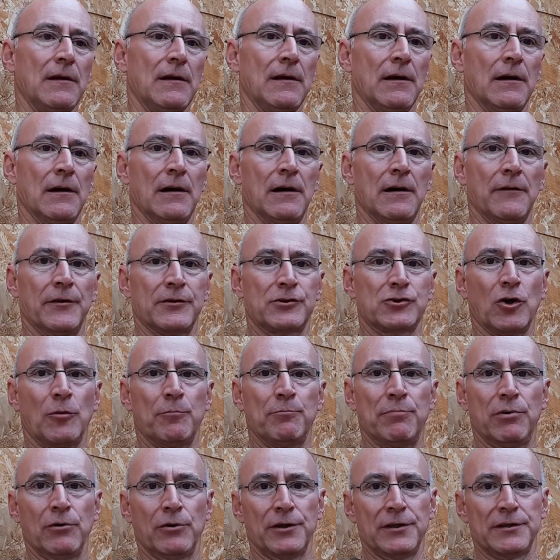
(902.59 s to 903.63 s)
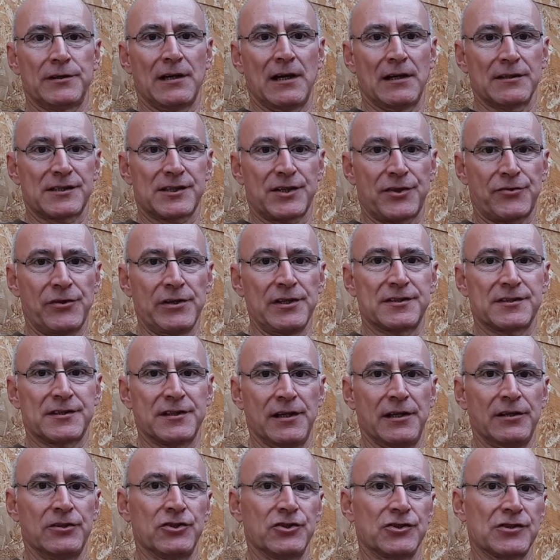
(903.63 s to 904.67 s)
The top bucket has 3
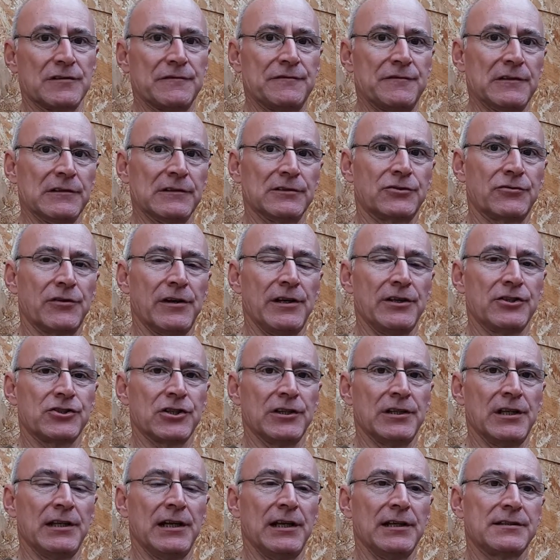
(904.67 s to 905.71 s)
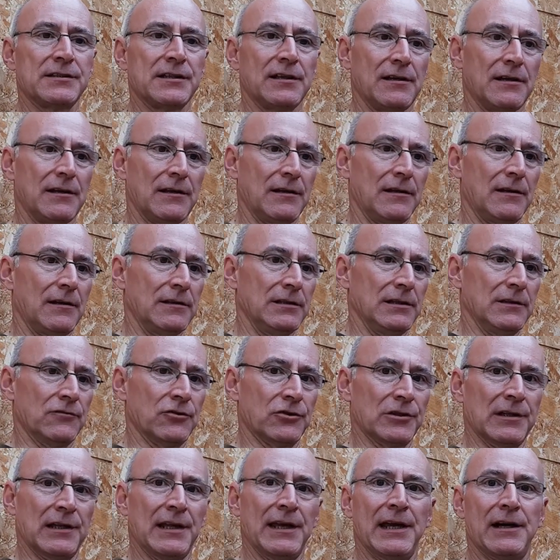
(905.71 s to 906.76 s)
stages of filtration in it. You've got
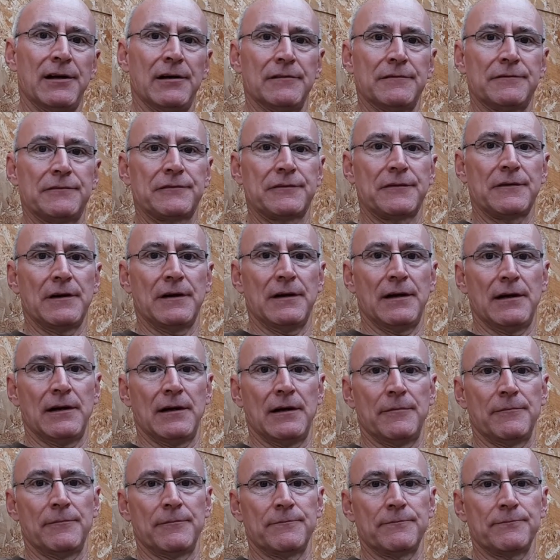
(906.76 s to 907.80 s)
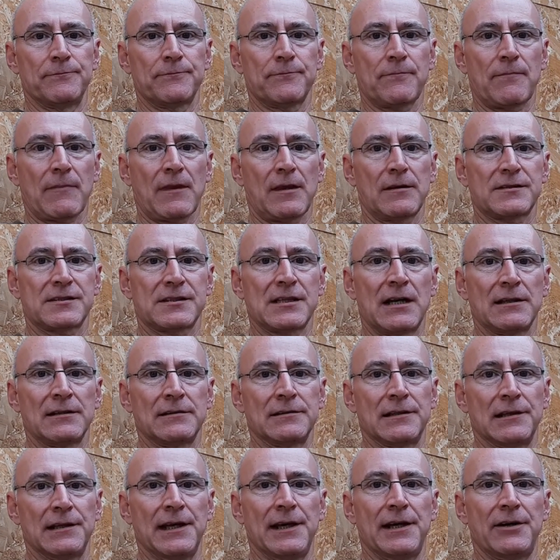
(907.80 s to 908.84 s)
a layer of sand,
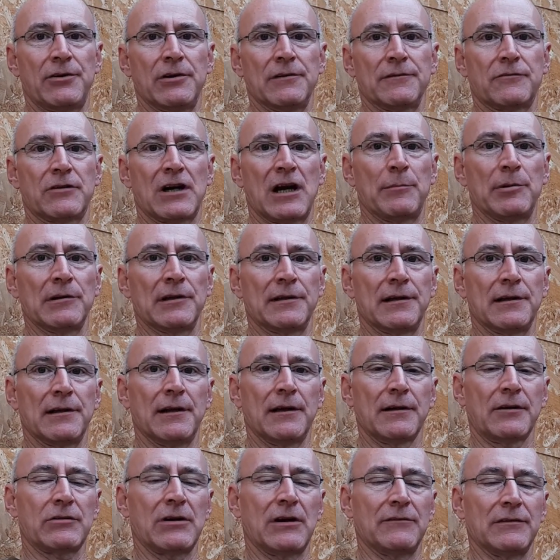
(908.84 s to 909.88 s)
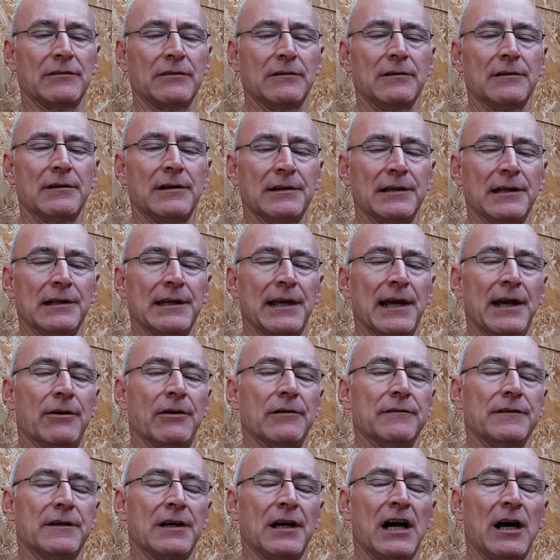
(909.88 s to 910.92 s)
a layer of gravel, and a layer
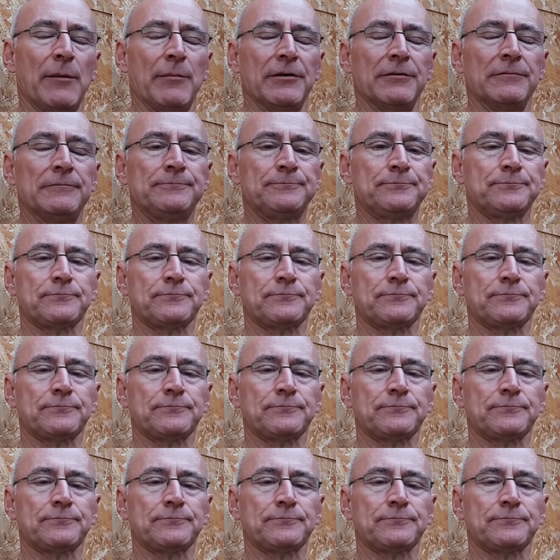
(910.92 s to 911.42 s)
of carbon.